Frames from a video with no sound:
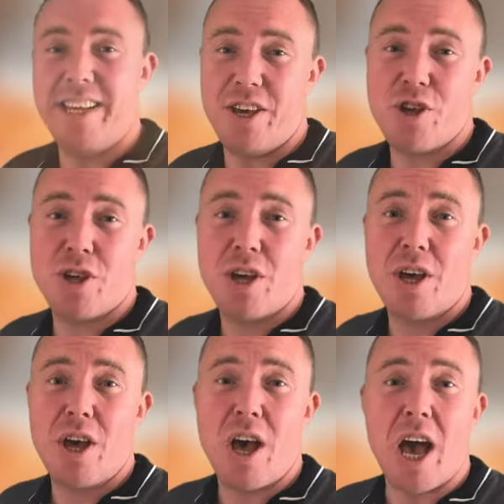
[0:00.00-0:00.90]
dish
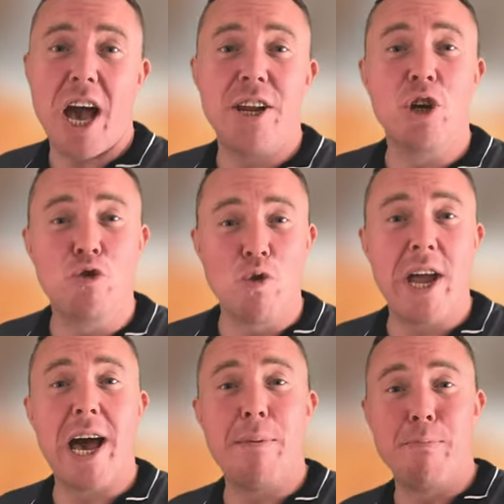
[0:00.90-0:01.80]
and a
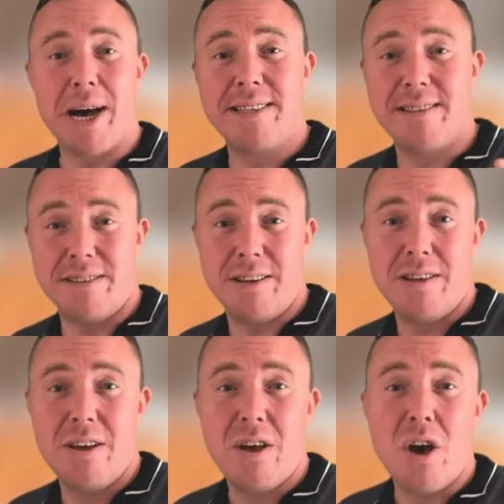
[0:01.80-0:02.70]
great ambassador
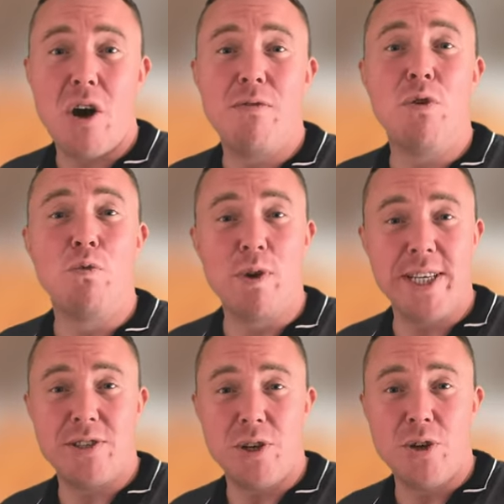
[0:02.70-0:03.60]
of the
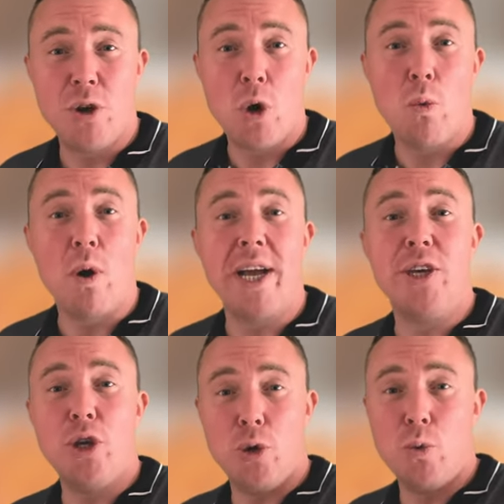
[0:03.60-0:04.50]
reason why
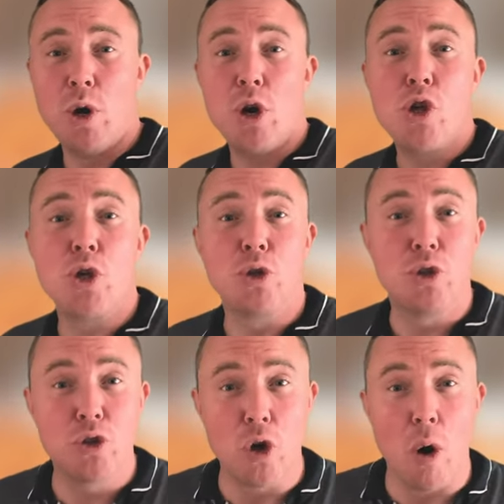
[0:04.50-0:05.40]
you should
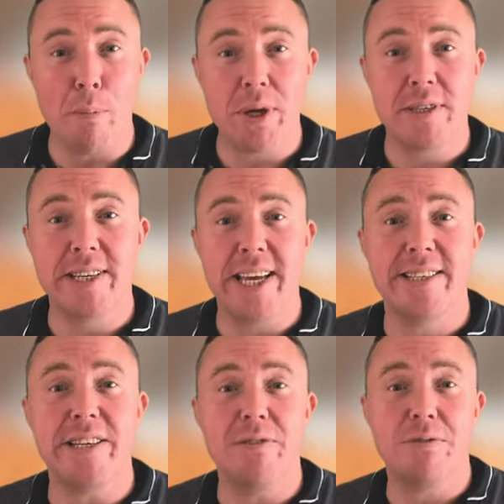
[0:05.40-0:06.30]
stop
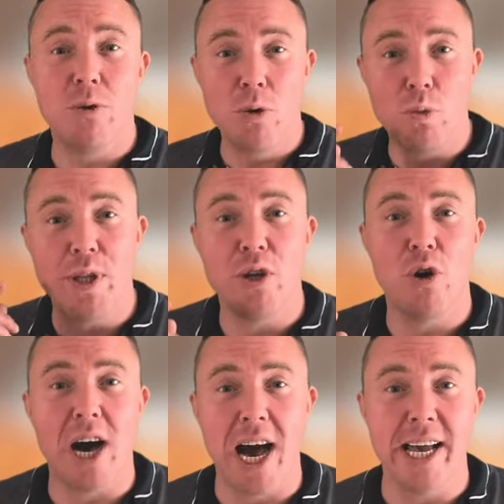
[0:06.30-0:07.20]
tasting food with
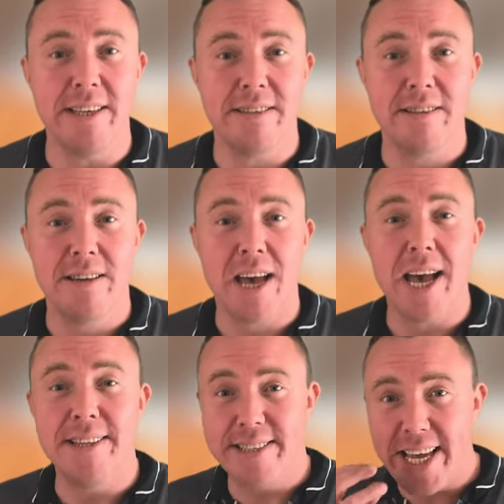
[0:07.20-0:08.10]
your eyes
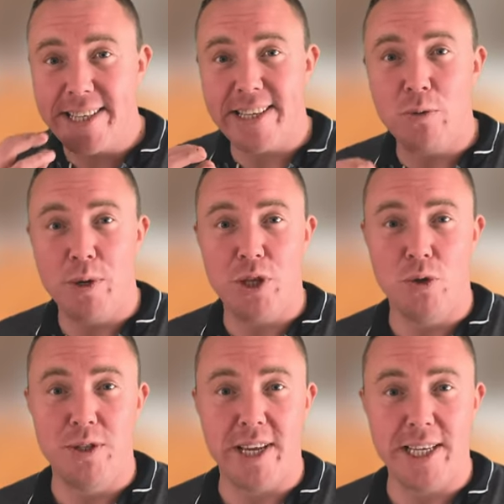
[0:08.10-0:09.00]
and taste it with
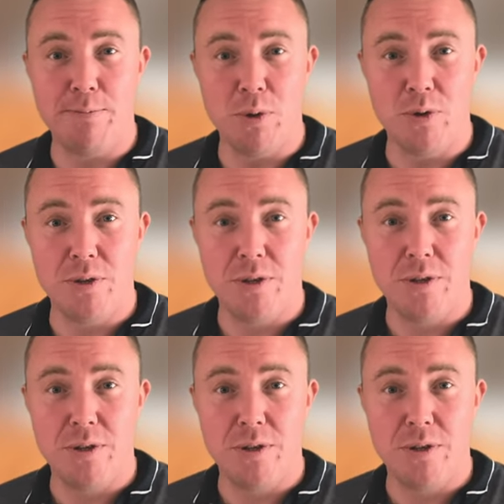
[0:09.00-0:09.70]
your taste buds.